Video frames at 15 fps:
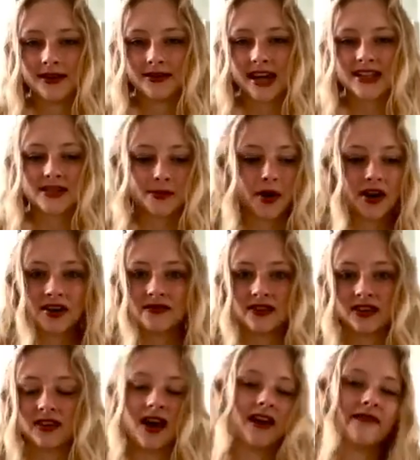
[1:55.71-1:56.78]
that's a part of
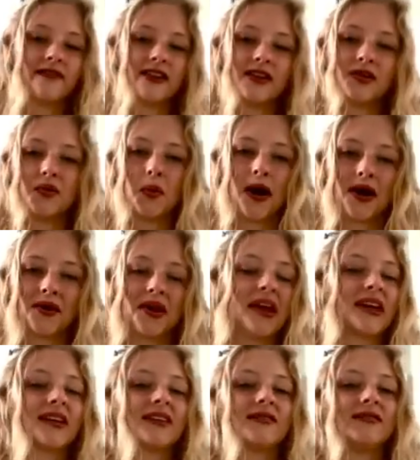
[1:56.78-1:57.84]
your life that you want to
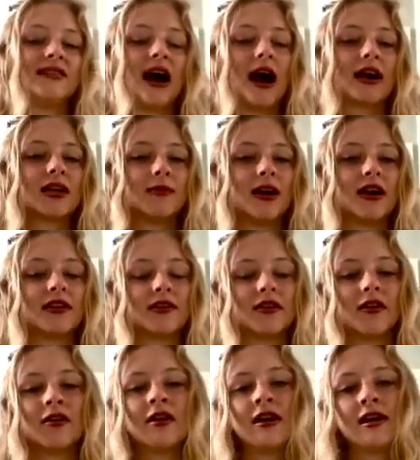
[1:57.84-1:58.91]
like document, you
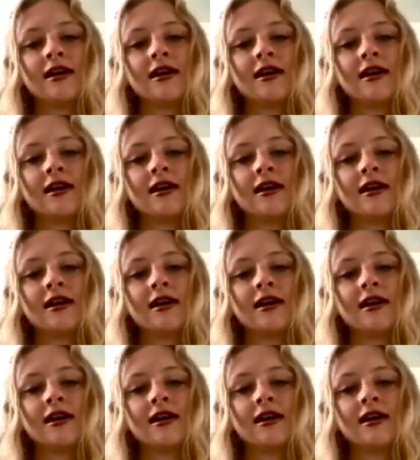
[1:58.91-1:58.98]
know.